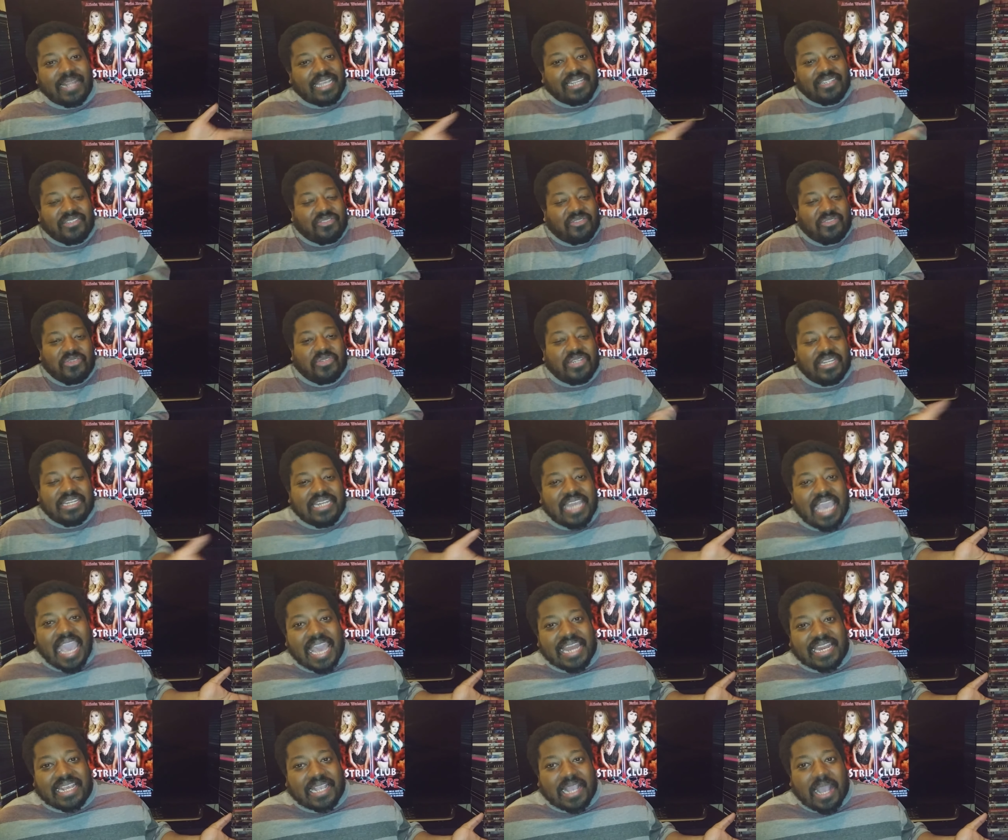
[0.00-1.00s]
Like you didn't
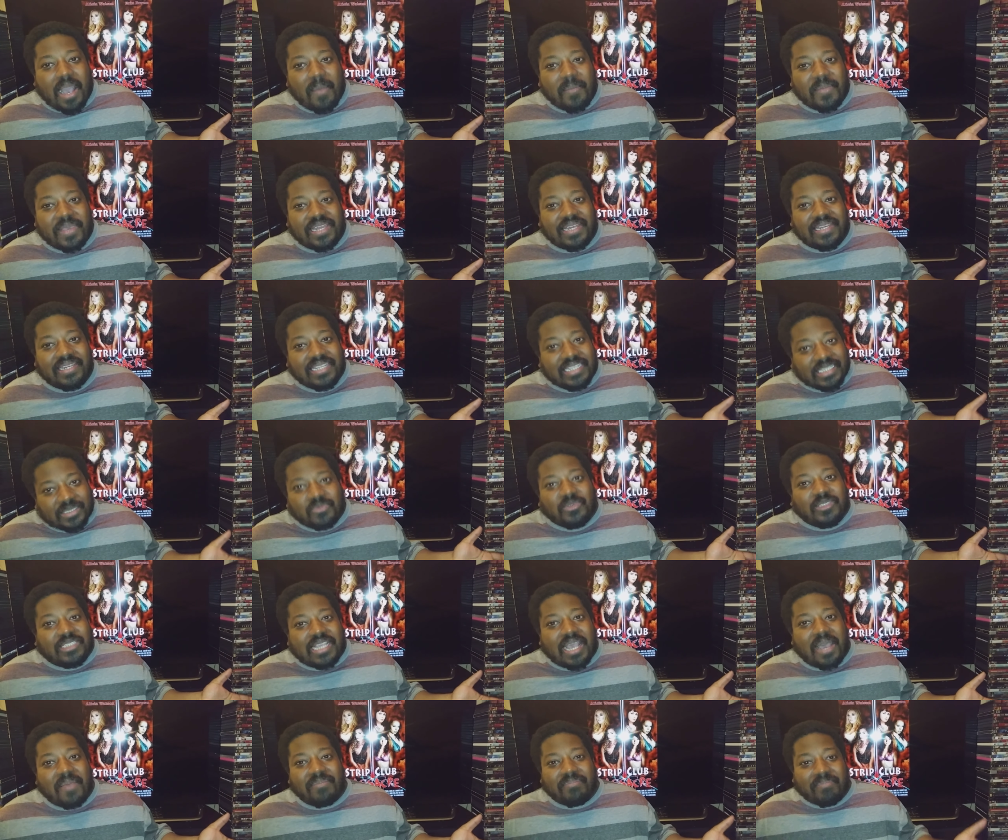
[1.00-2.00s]
had it coming. This
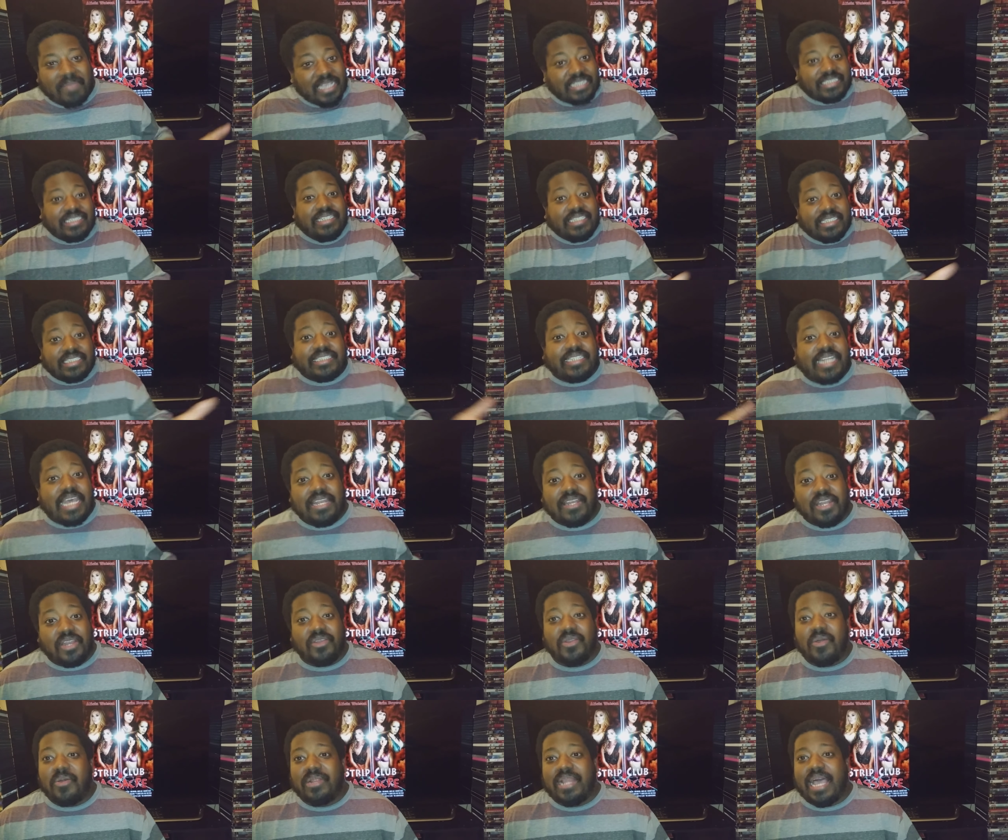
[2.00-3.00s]
was coming. Basically, just letting
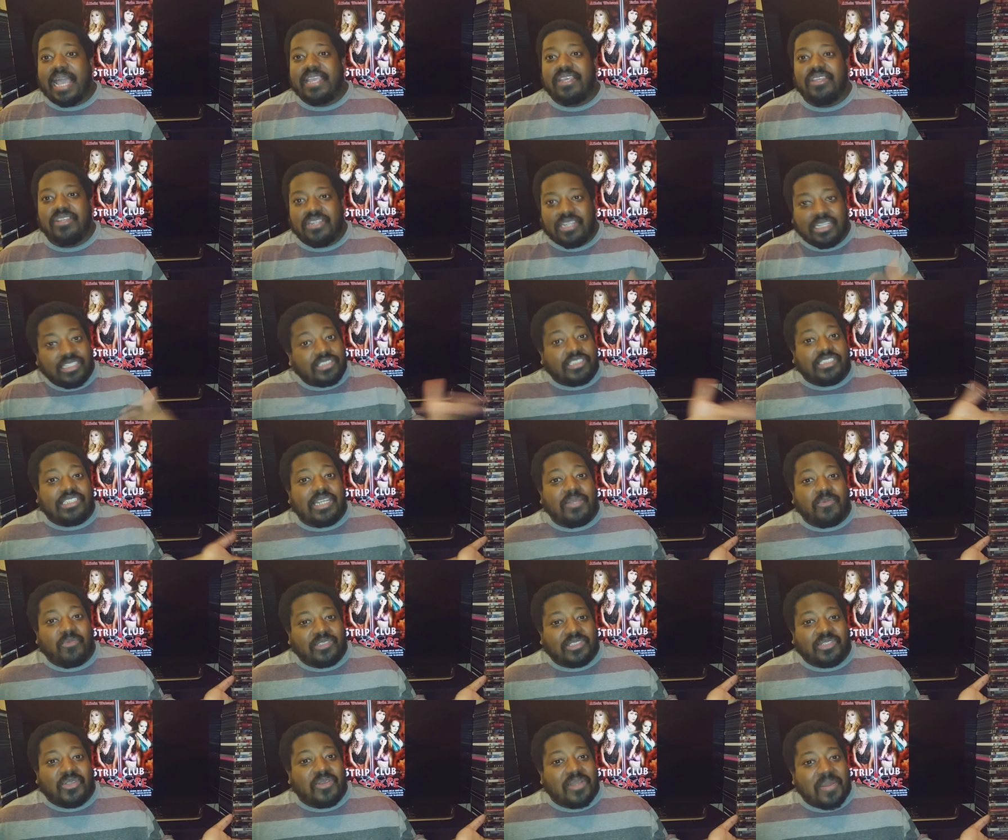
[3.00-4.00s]
her know like this
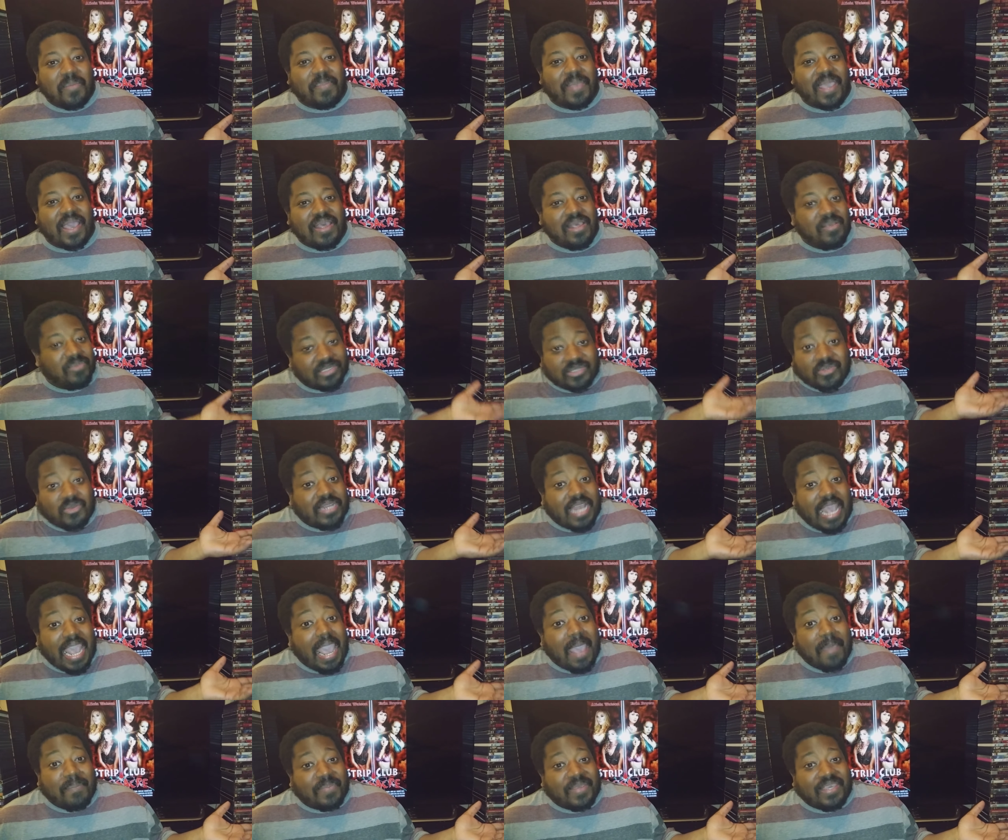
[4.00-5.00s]
shit was gonna bounce. It was gonna
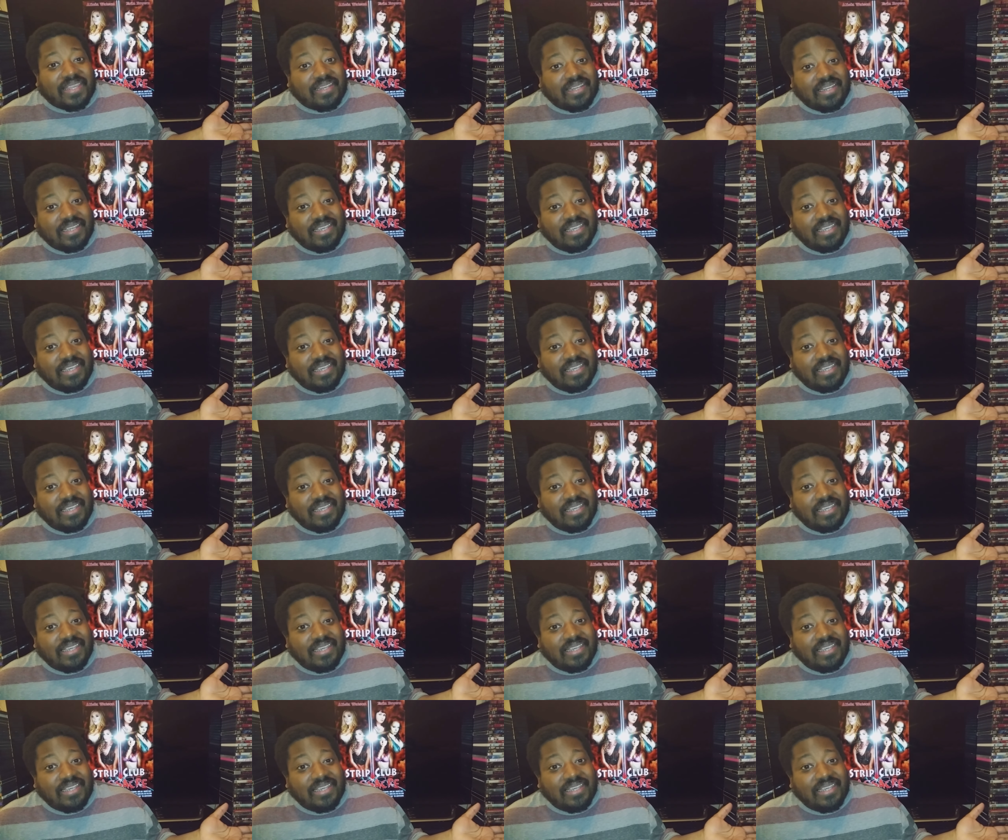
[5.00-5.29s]
happen."